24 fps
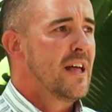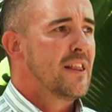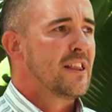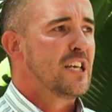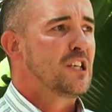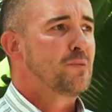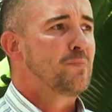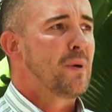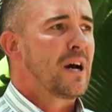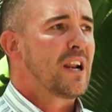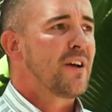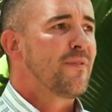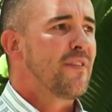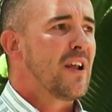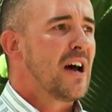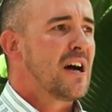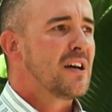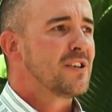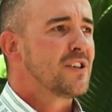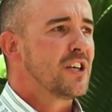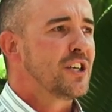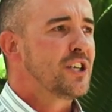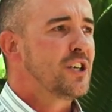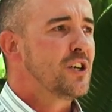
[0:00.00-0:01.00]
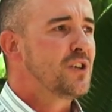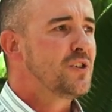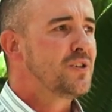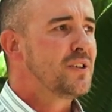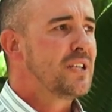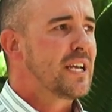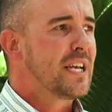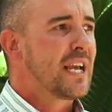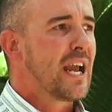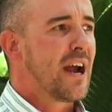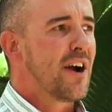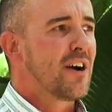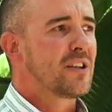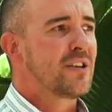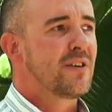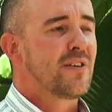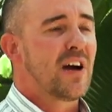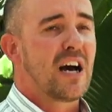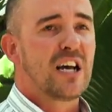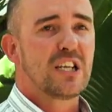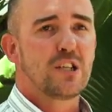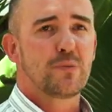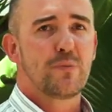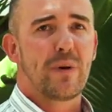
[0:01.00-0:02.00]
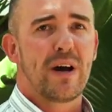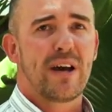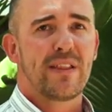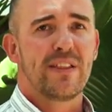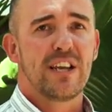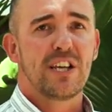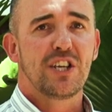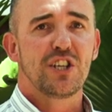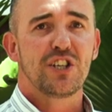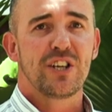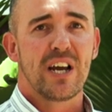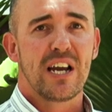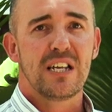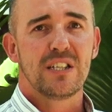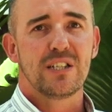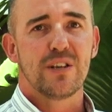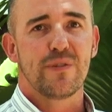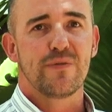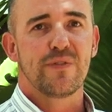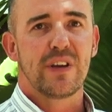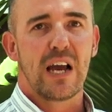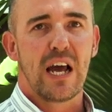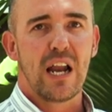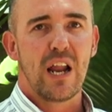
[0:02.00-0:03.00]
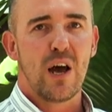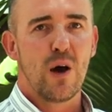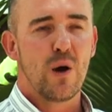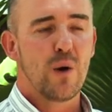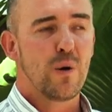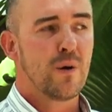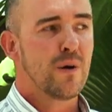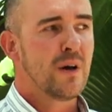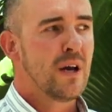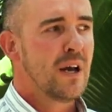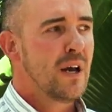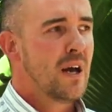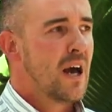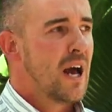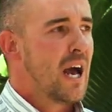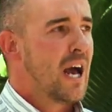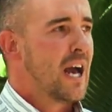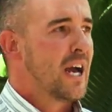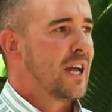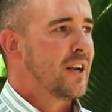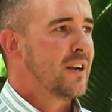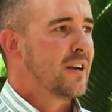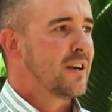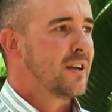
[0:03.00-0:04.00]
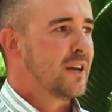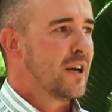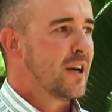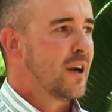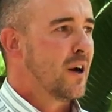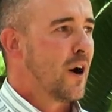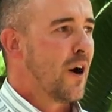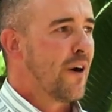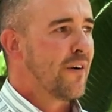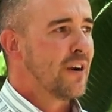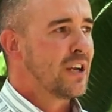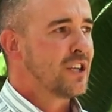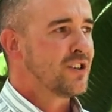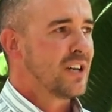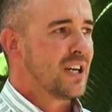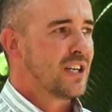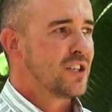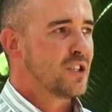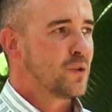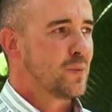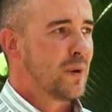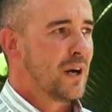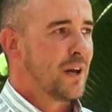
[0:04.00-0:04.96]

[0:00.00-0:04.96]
These butterflies are usually characterized by their shades of yellow and orange as